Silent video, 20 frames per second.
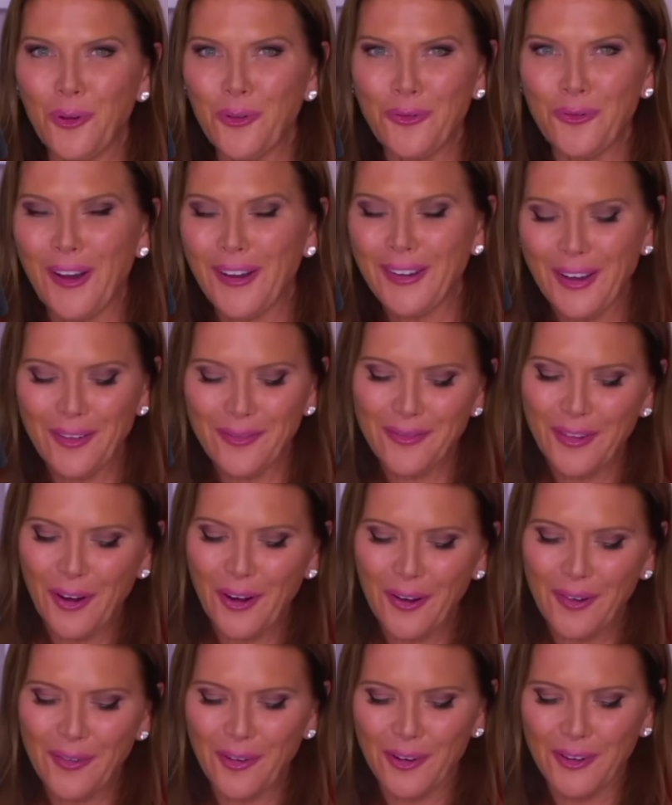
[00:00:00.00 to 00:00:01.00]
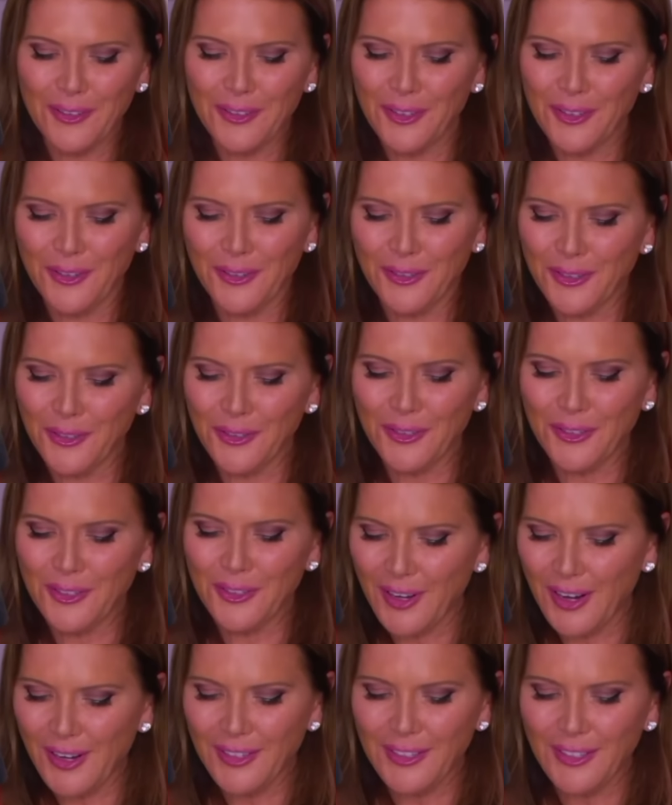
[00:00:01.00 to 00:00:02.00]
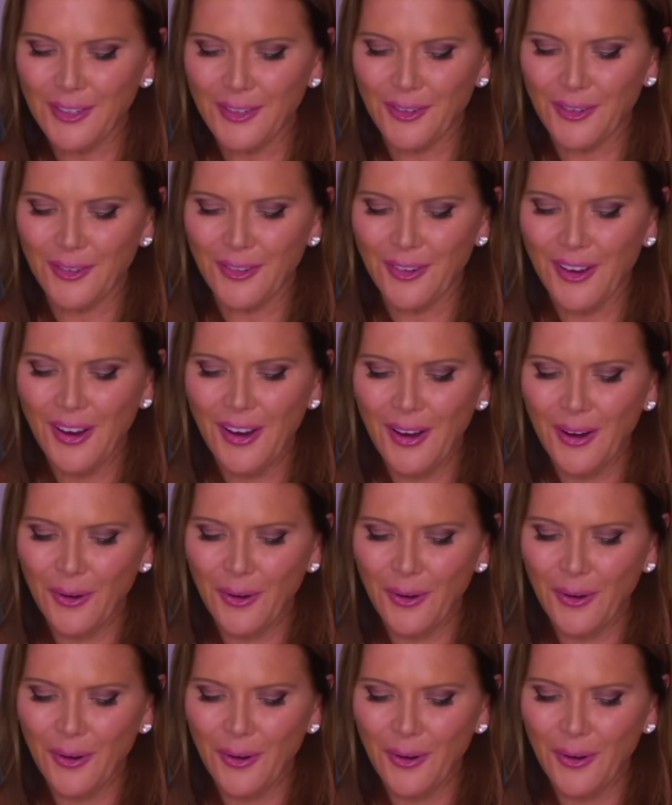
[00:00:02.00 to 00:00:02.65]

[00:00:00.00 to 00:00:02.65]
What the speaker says: We'll find out very, very soon. So stay tuned.